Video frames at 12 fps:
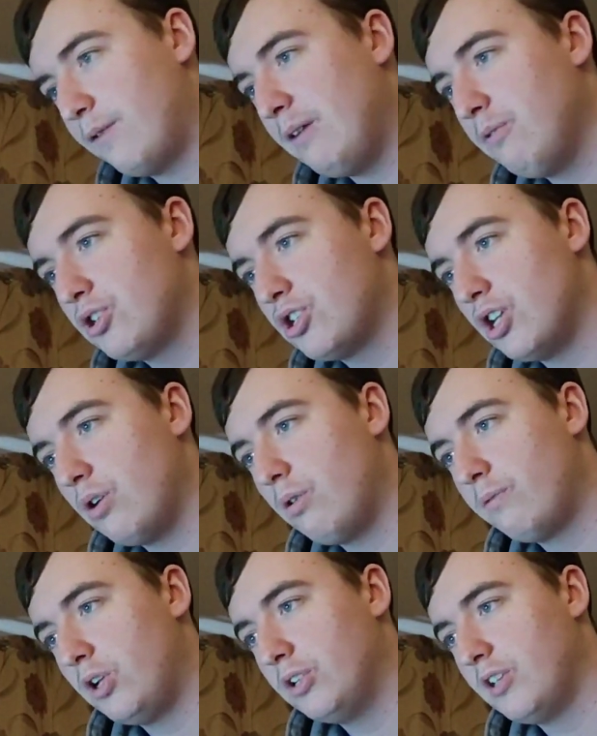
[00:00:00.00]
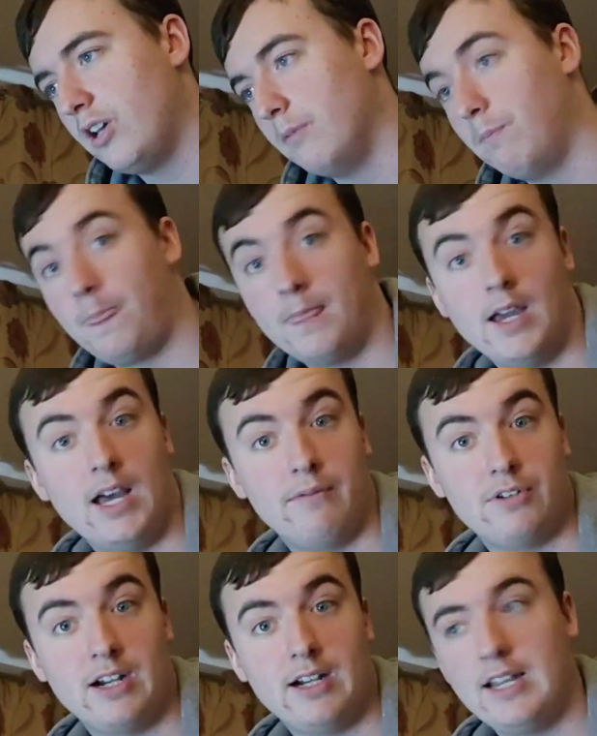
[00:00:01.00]
Favorite show of all time?
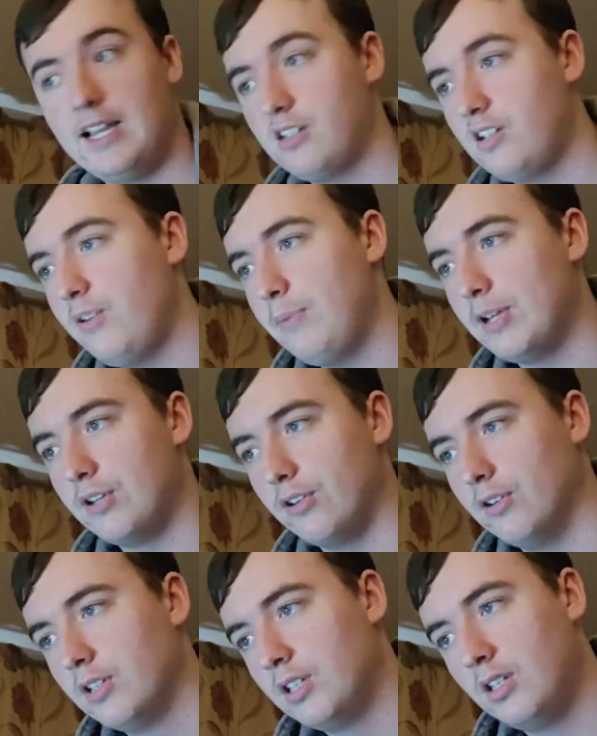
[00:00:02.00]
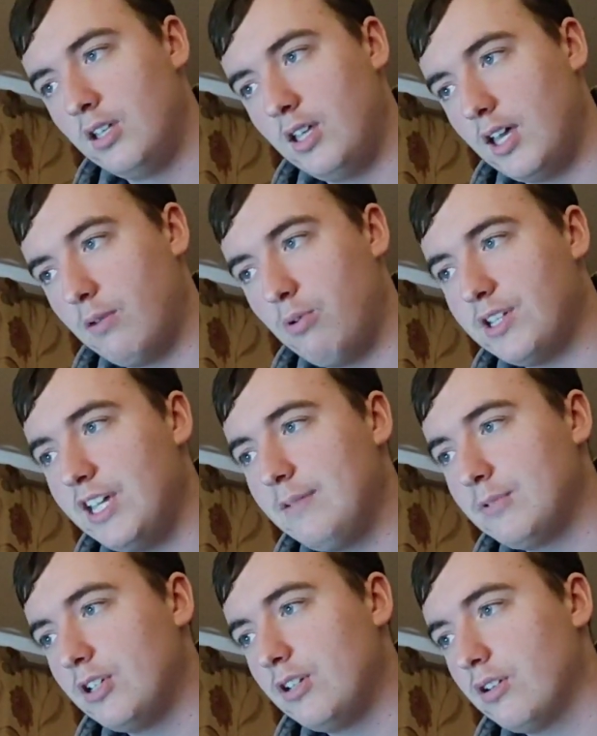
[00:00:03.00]
Avatar: The Last Airbender. What
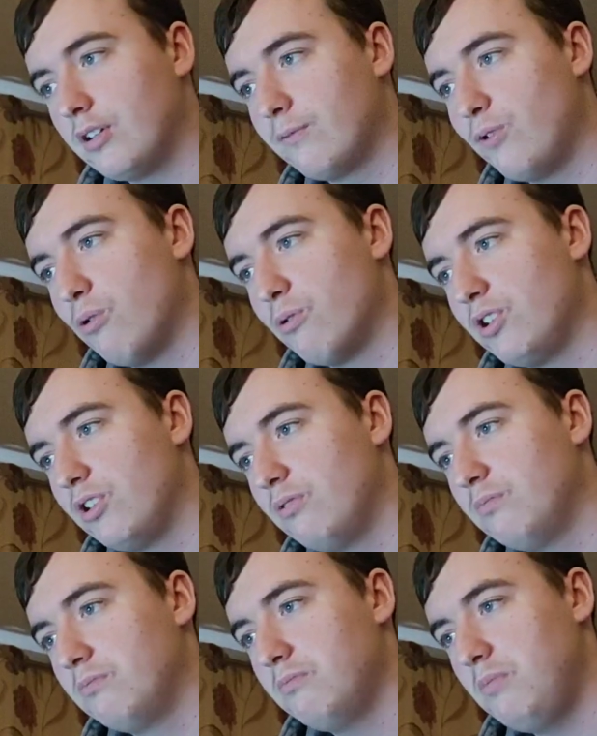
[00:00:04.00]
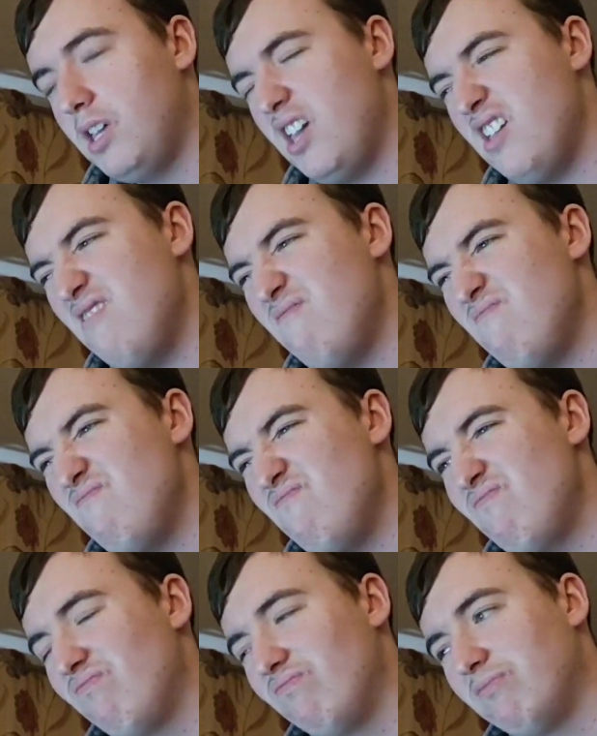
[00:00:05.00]
games are you looking forward to?
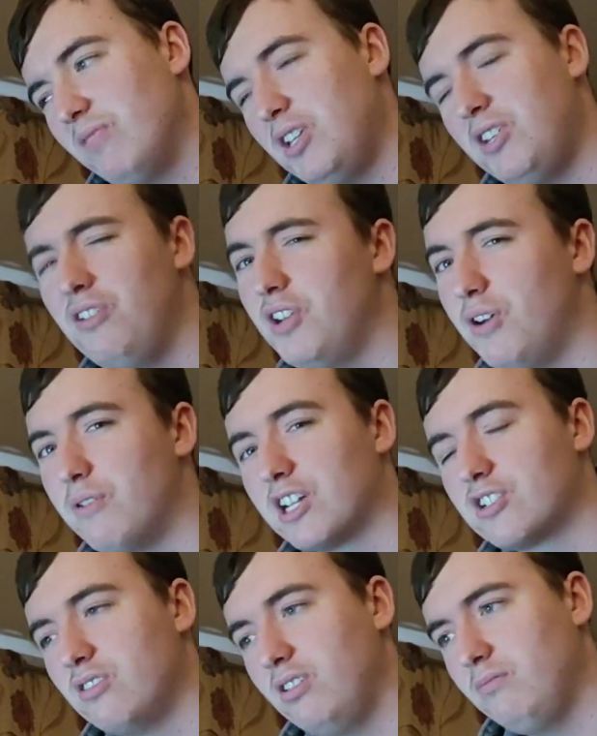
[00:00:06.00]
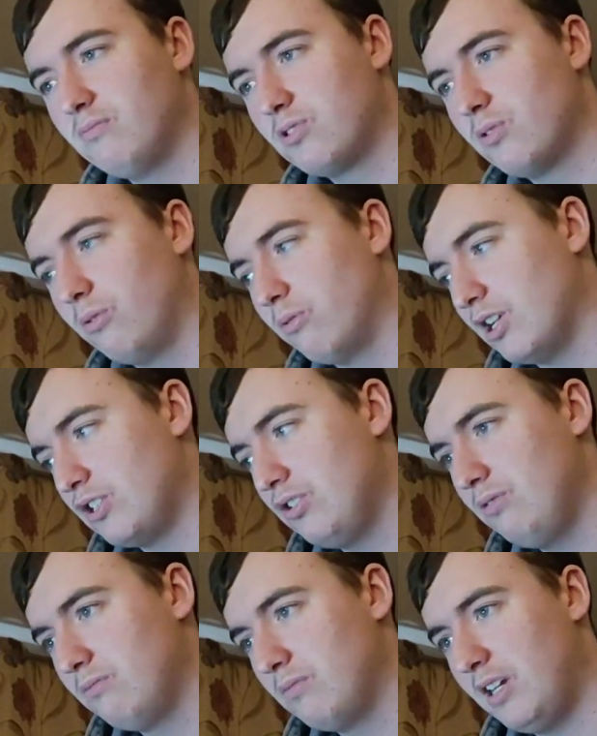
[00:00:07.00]
I don't know actually. It's a good
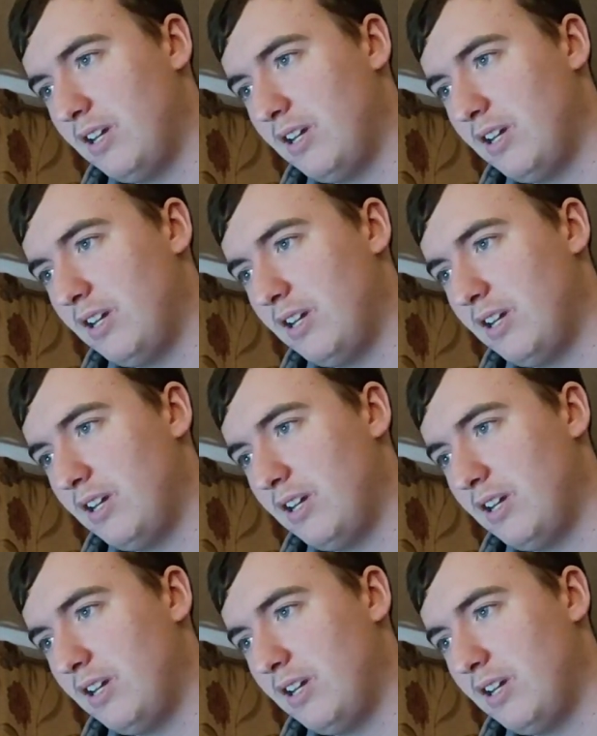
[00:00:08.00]
question.